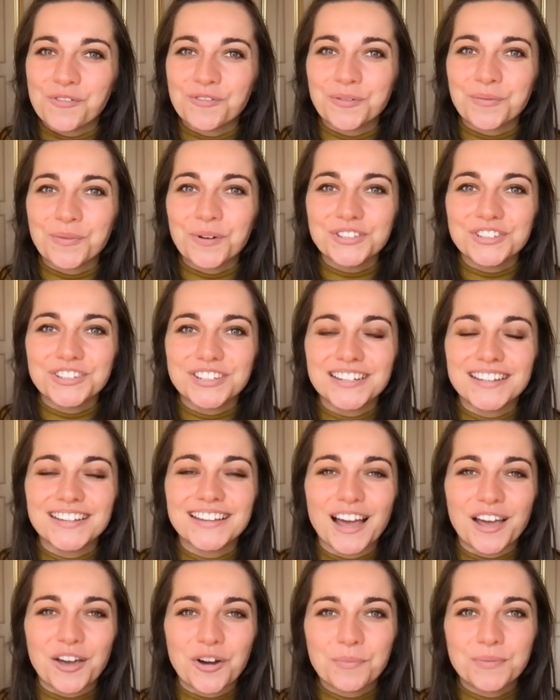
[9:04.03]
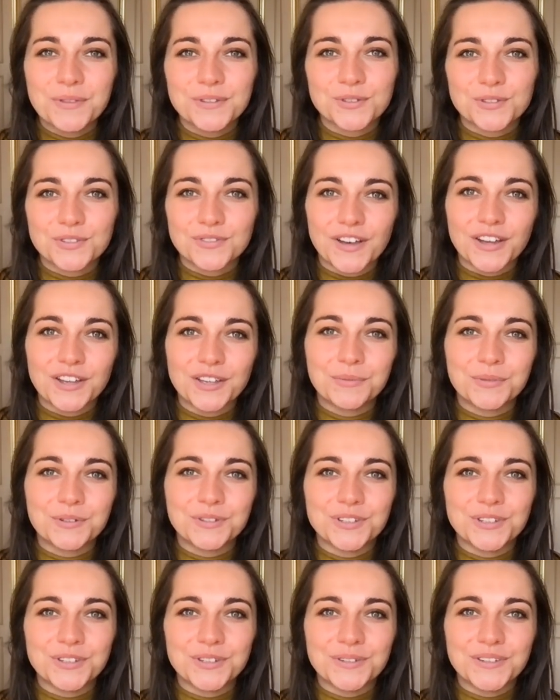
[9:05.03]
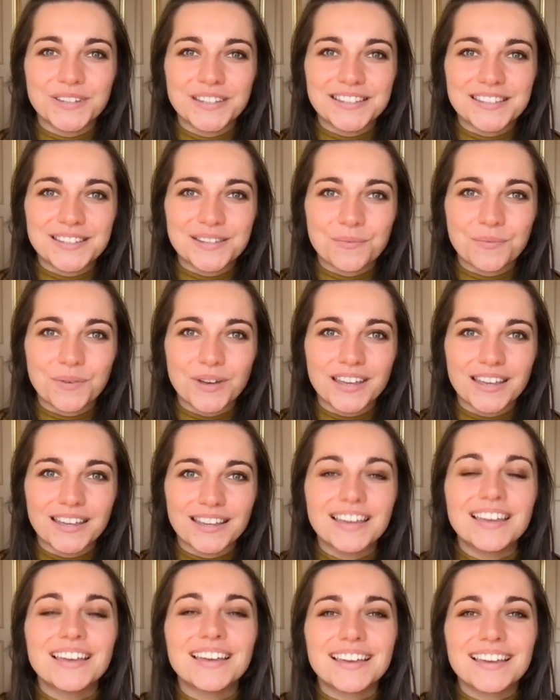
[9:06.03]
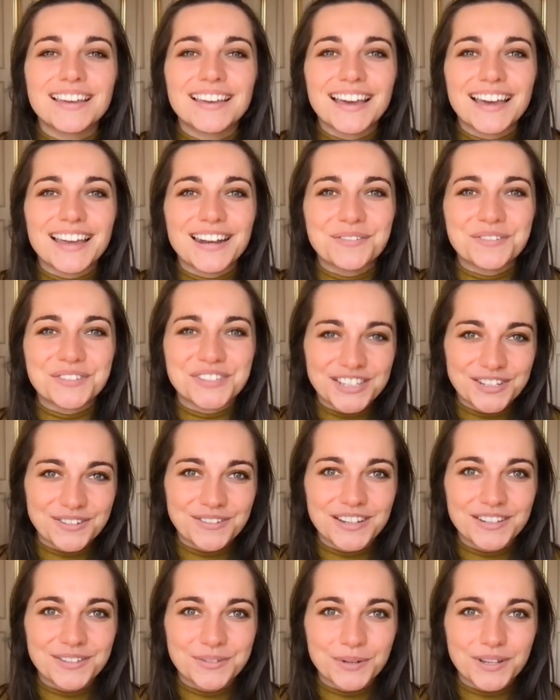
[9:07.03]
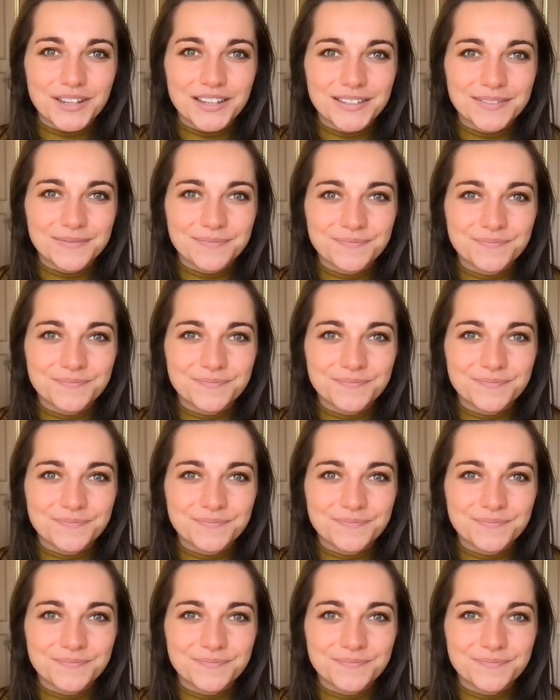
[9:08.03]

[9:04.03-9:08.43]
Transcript: for watching. I hope this was valuable to you in some way, and I will see you next week.